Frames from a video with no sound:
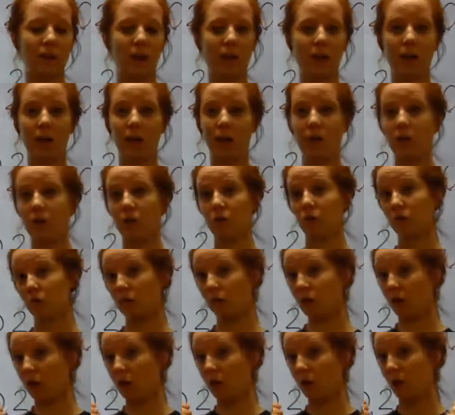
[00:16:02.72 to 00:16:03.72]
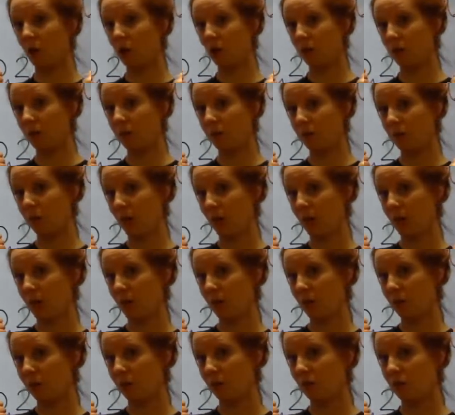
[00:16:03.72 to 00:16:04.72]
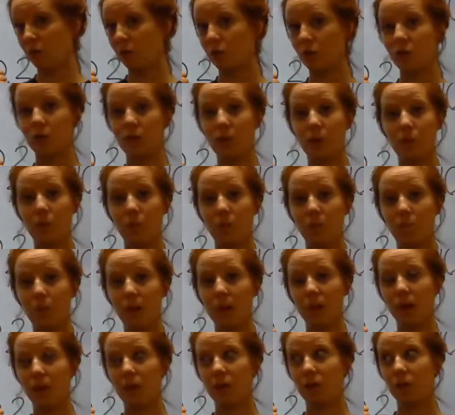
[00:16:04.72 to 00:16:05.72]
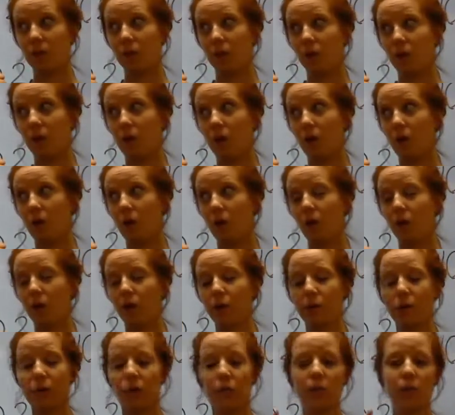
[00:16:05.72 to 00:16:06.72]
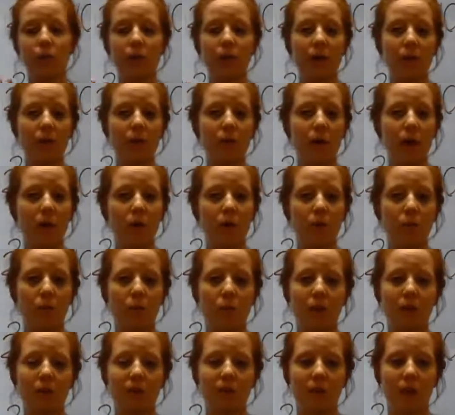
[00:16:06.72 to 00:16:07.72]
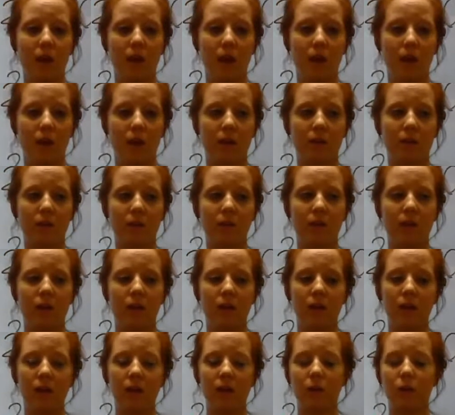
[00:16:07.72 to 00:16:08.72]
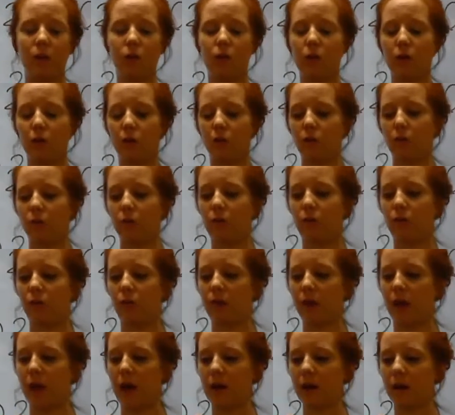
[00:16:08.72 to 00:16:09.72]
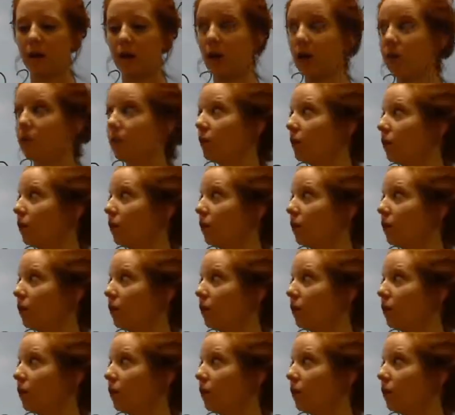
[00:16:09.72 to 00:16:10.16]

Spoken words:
and you should be all caught up and good to go. There are 3 PowerPoint slides in your notes that cover